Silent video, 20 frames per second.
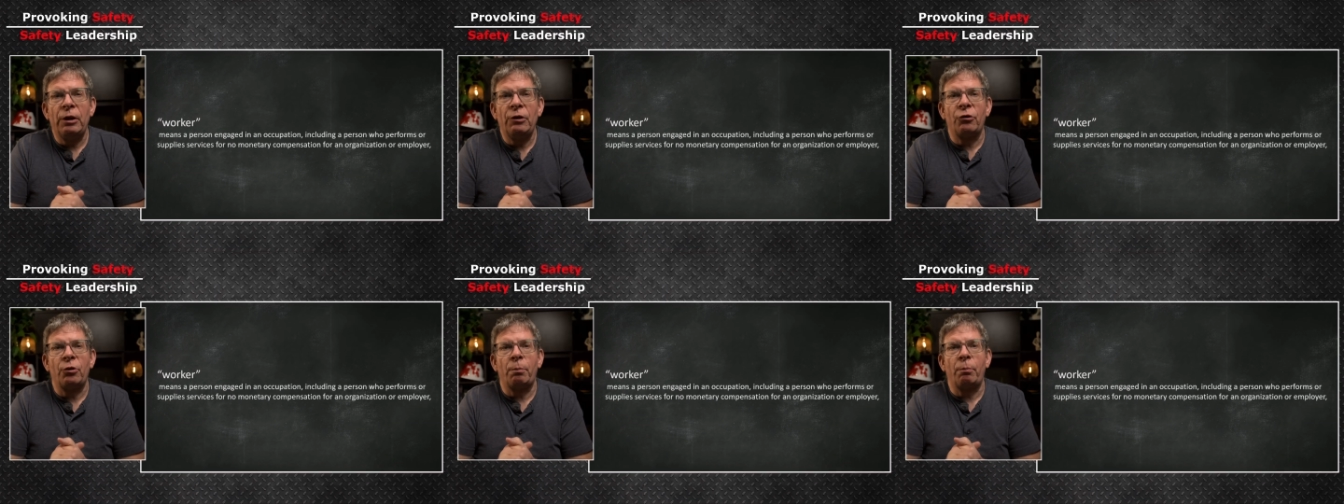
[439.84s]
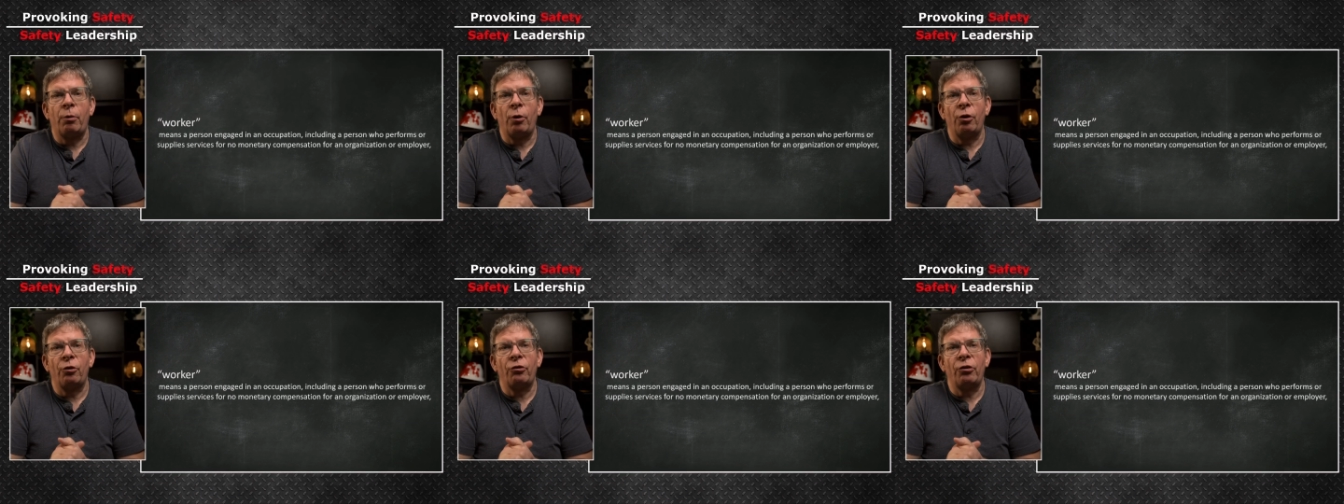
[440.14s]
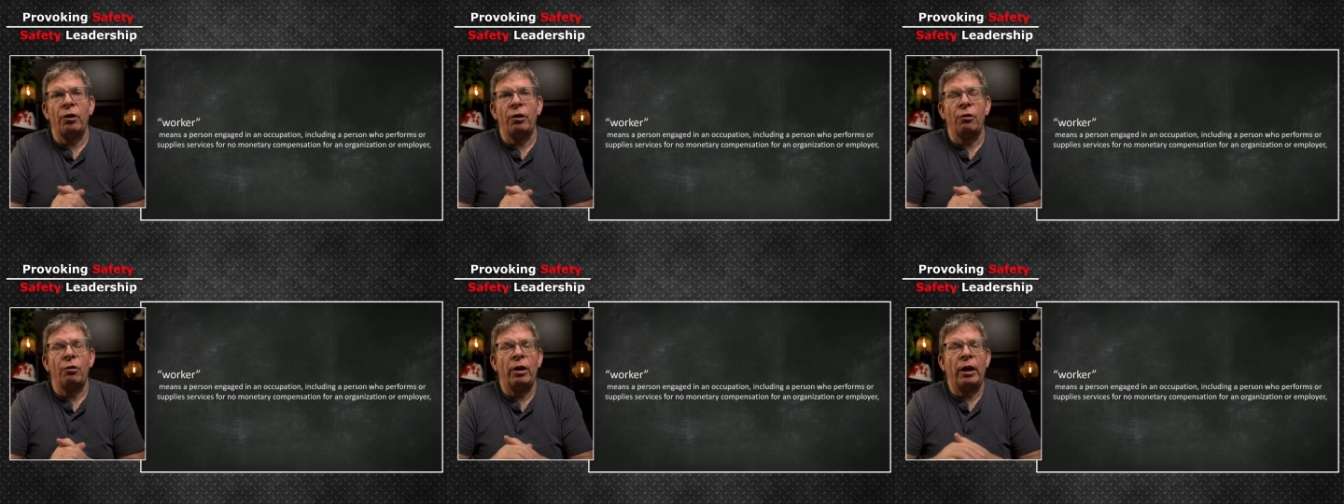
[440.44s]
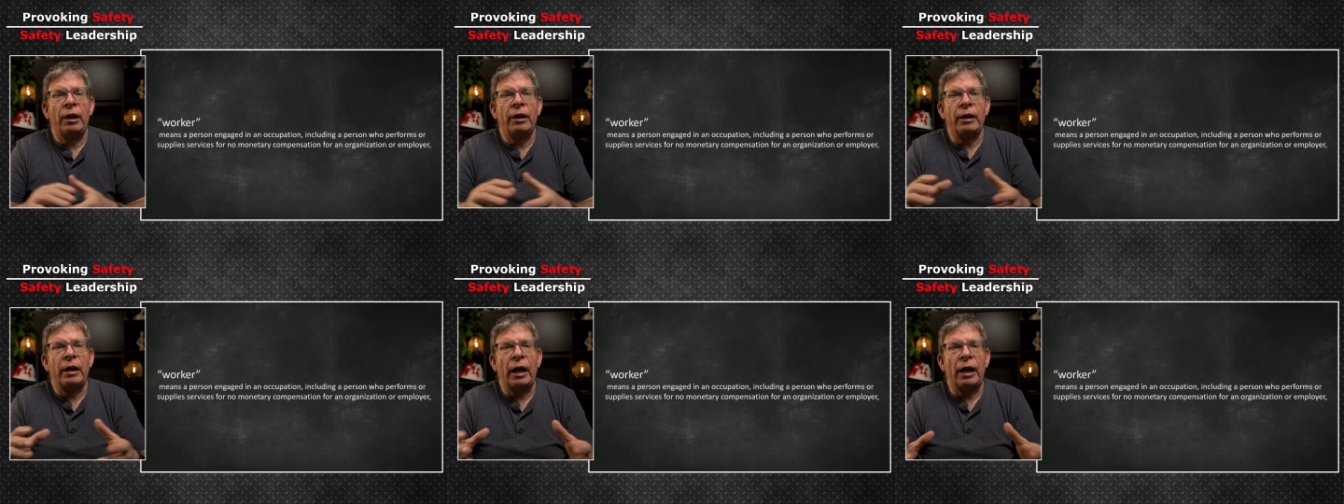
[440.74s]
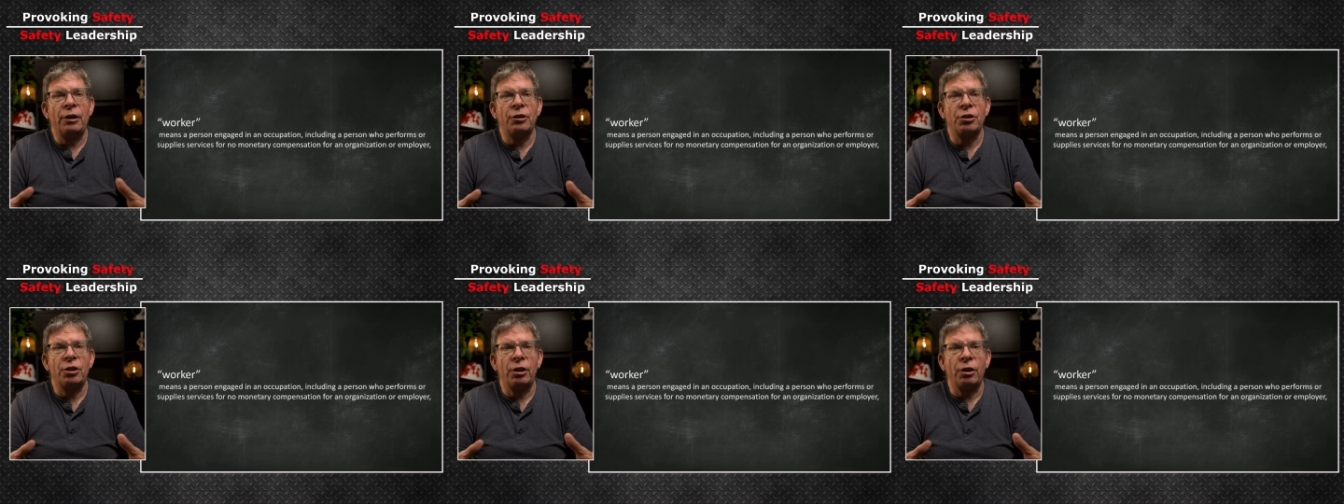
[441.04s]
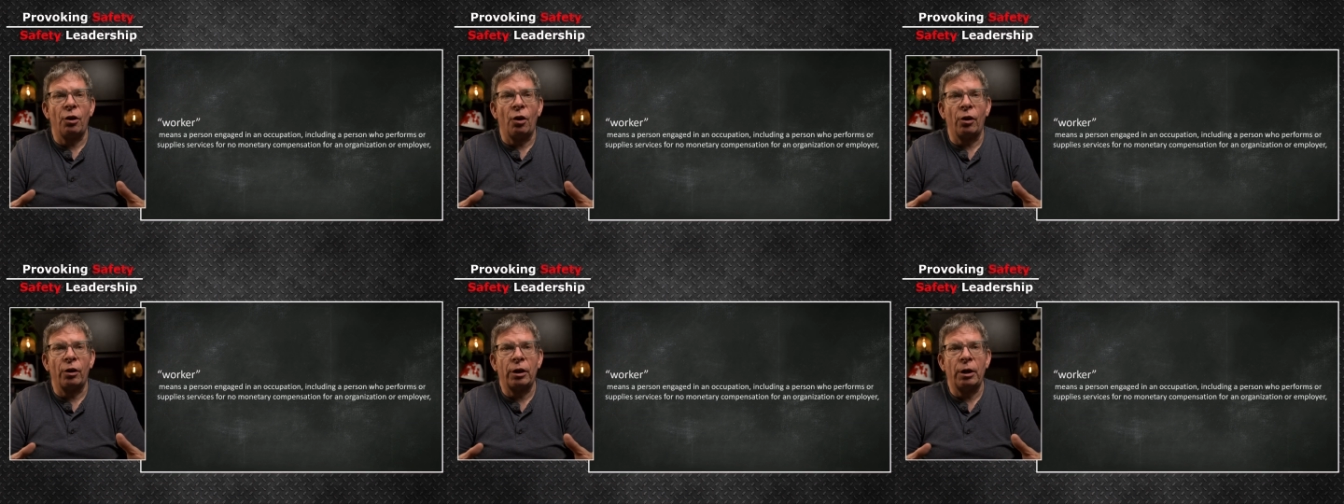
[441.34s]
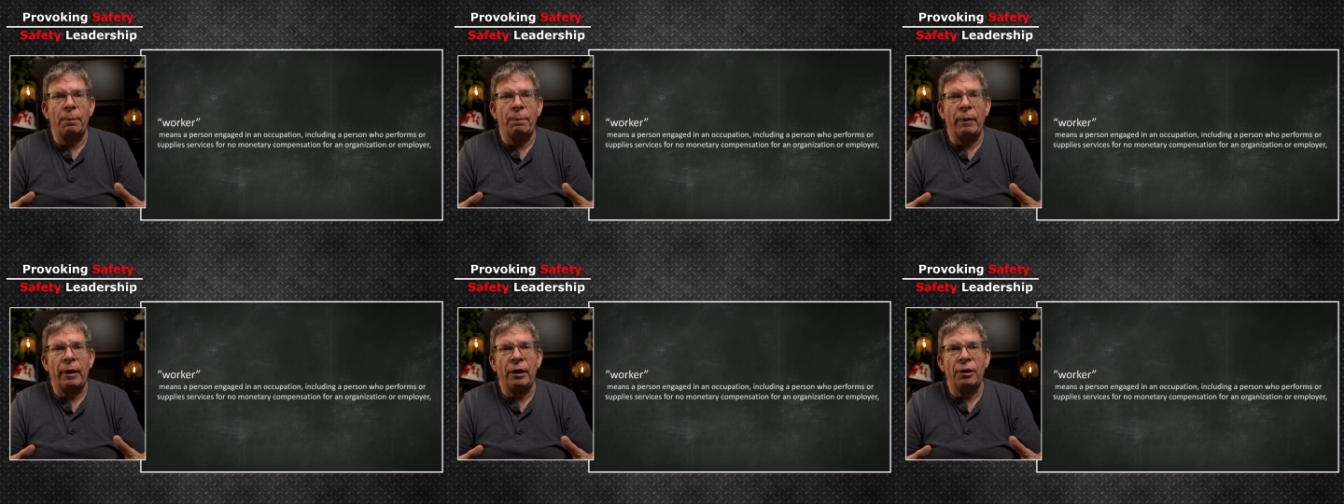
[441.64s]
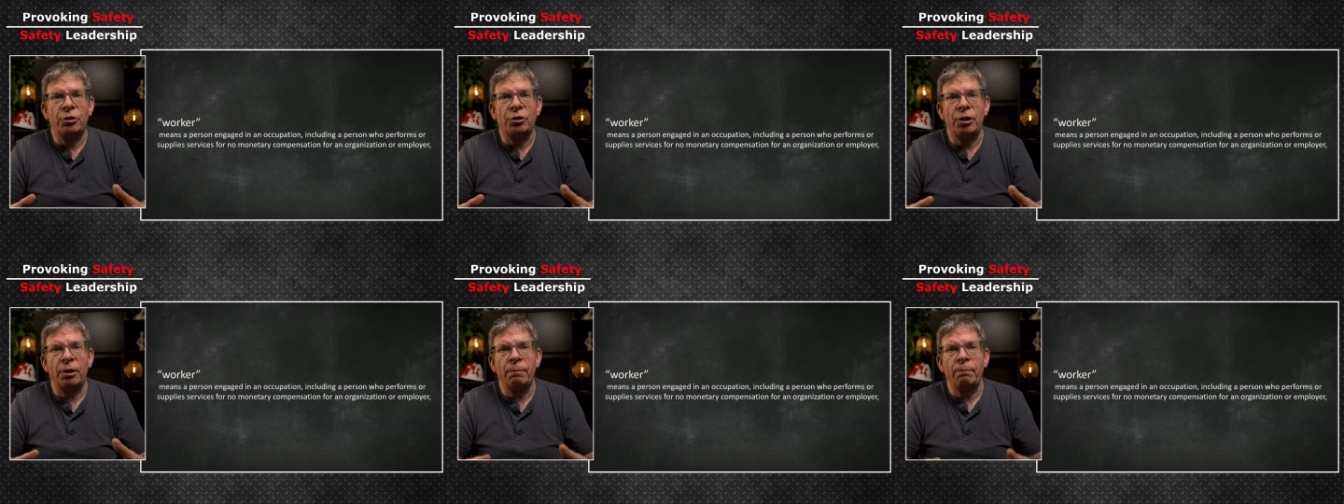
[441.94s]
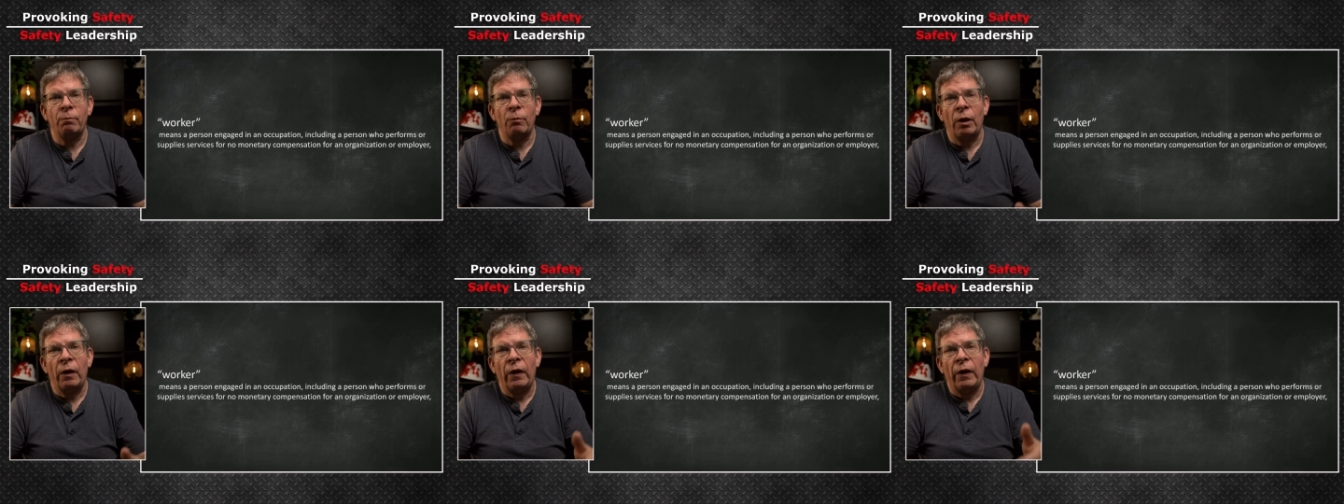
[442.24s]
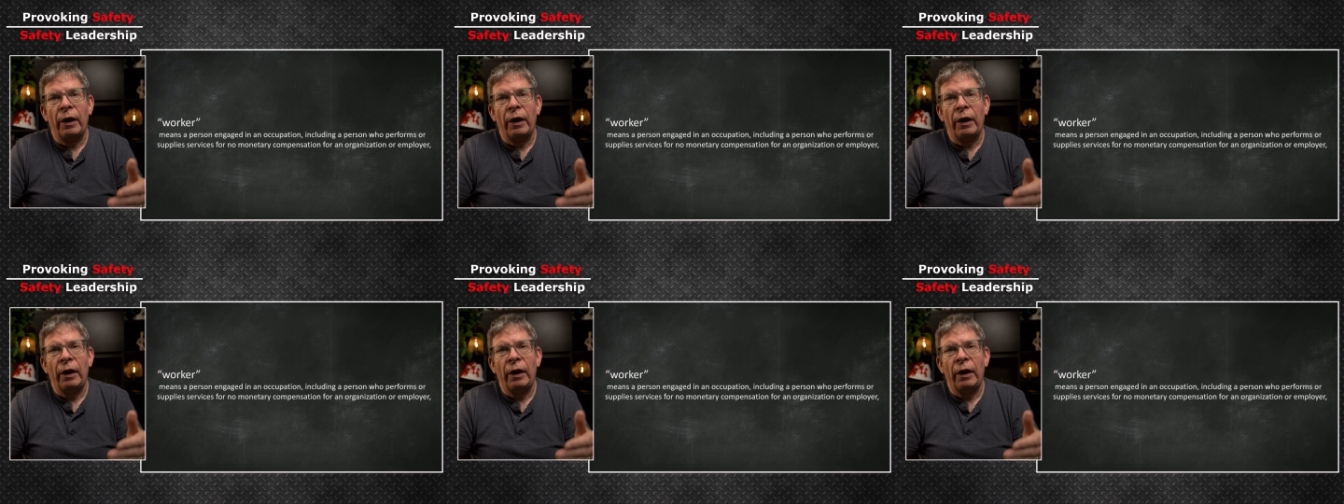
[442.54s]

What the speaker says: means a person engaged in an occupation,